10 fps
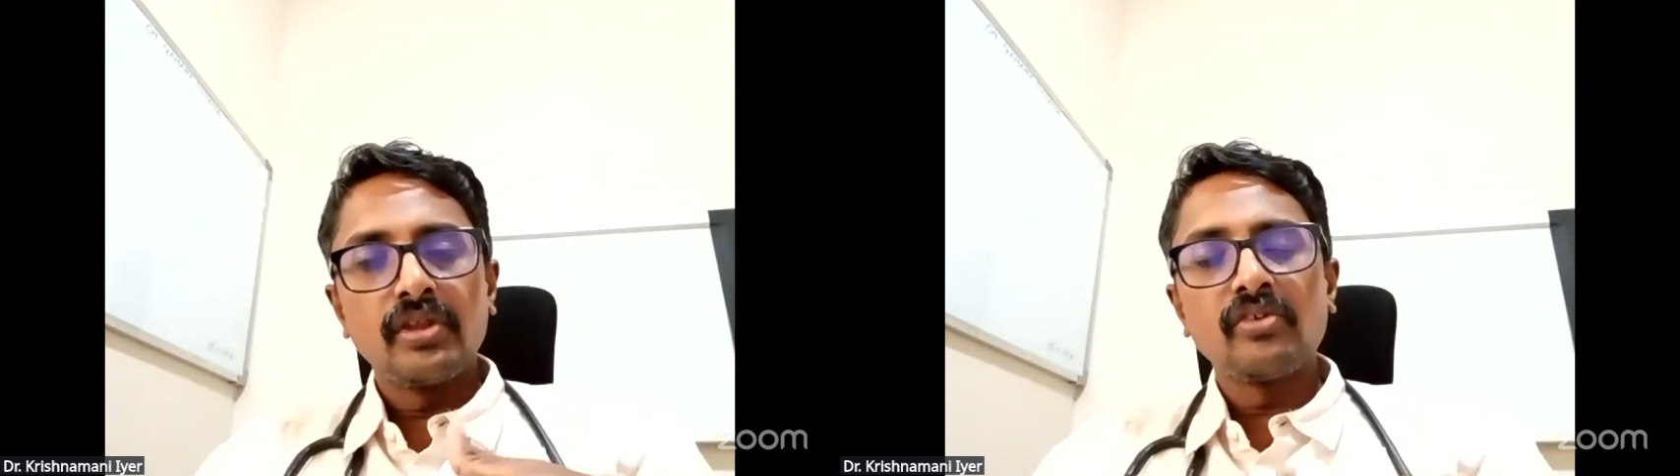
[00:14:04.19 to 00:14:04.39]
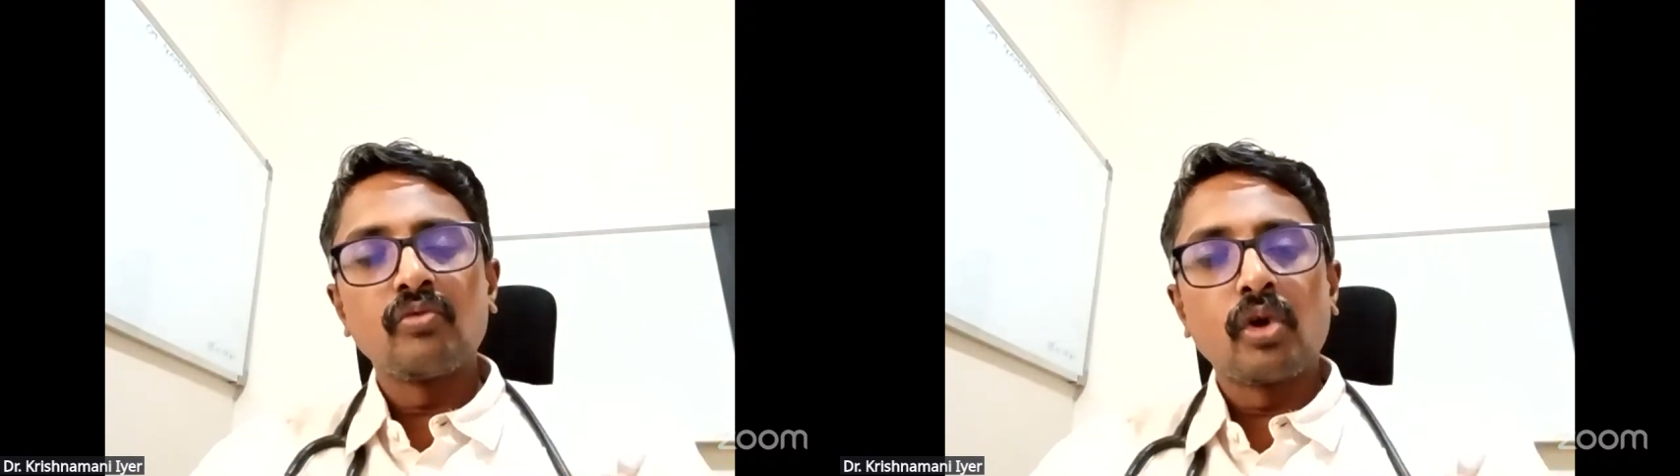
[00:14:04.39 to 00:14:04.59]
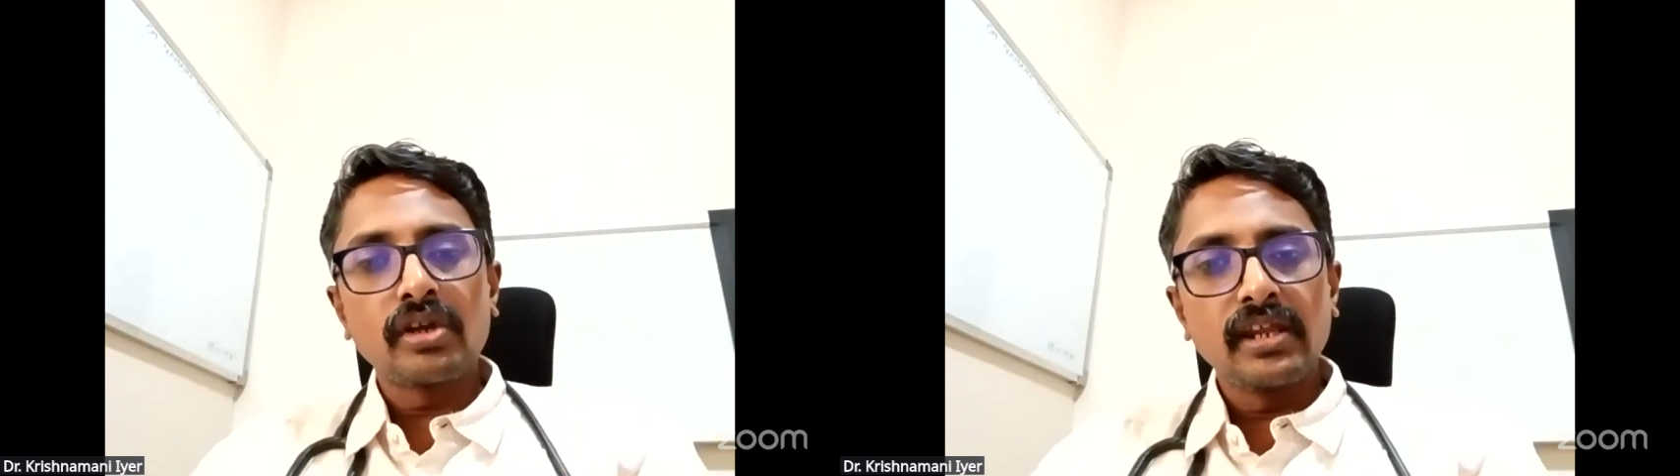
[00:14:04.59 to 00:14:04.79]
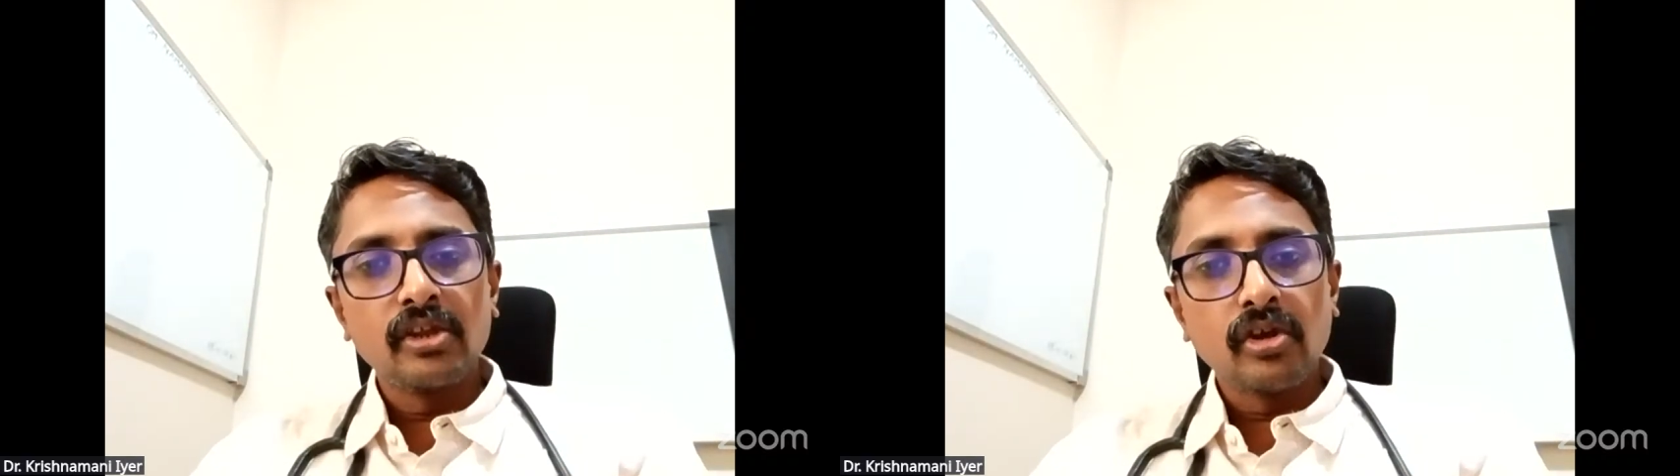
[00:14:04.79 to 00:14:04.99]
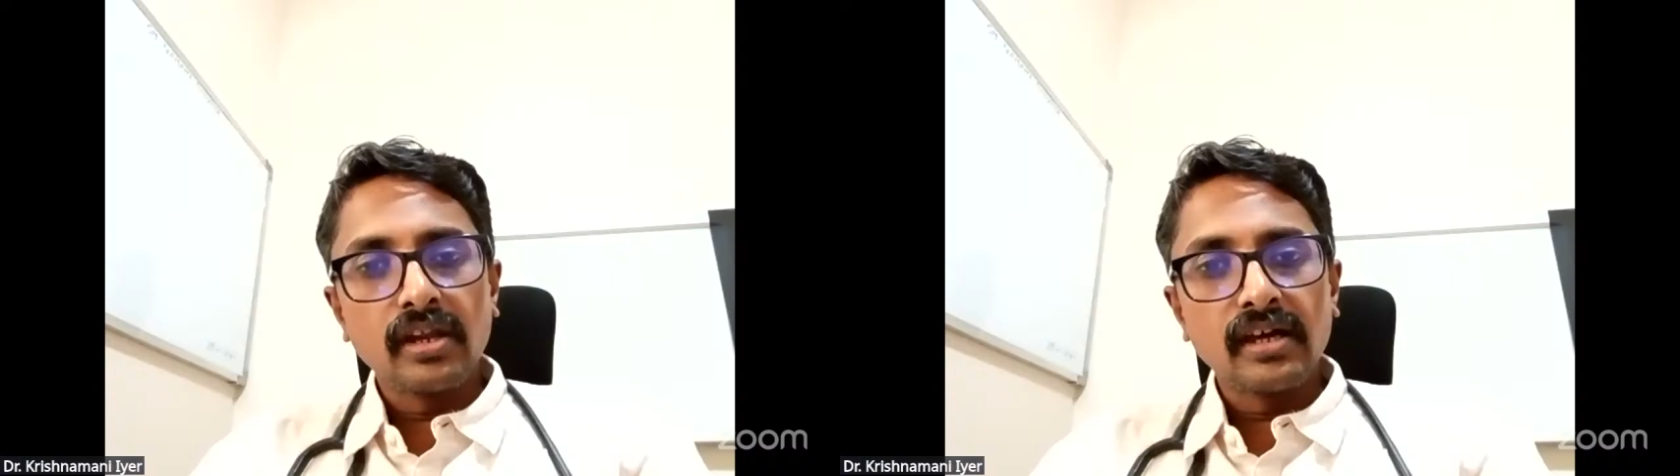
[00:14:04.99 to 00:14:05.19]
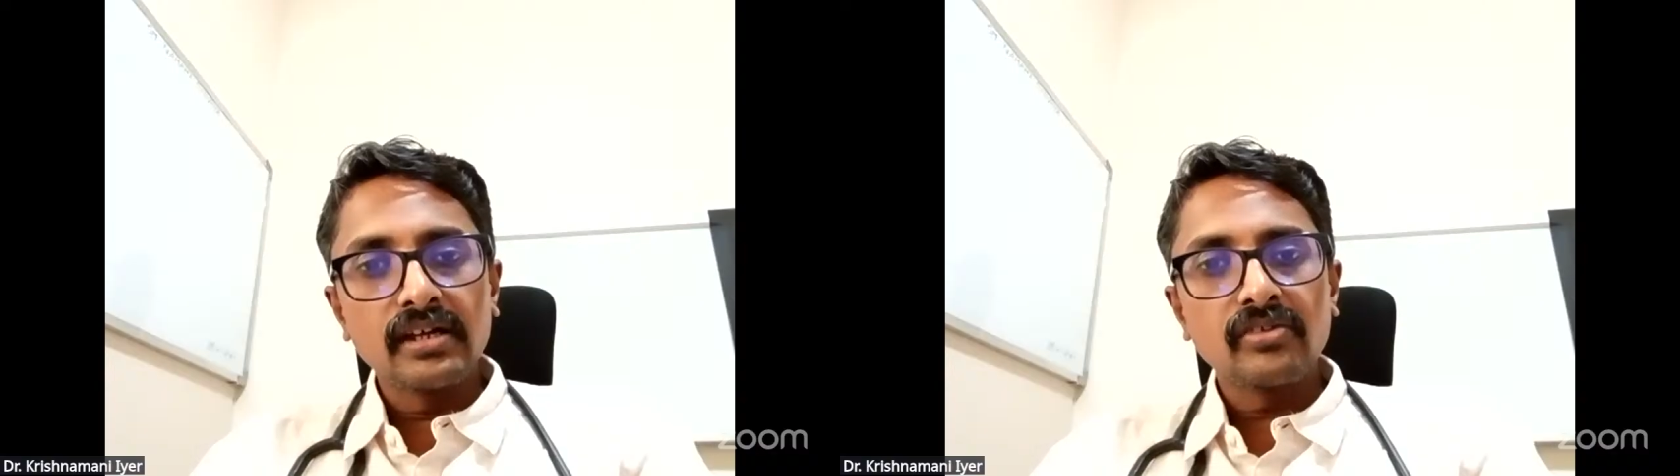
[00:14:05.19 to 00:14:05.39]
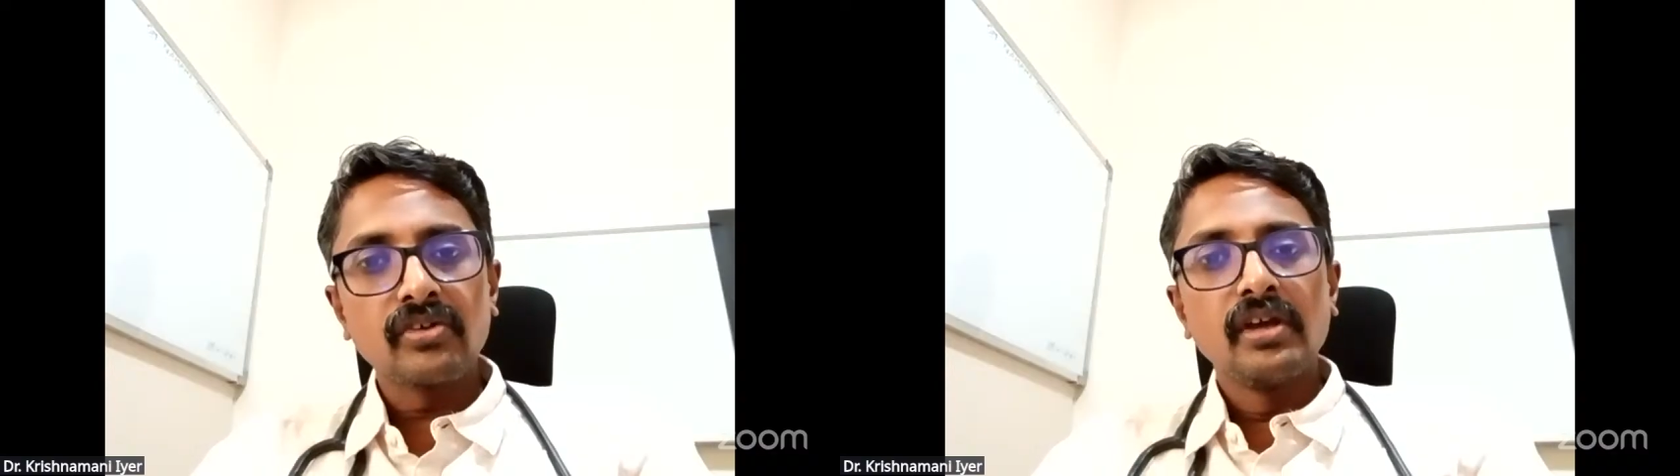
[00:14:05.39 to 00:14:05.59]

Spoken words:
there's water in your lungs,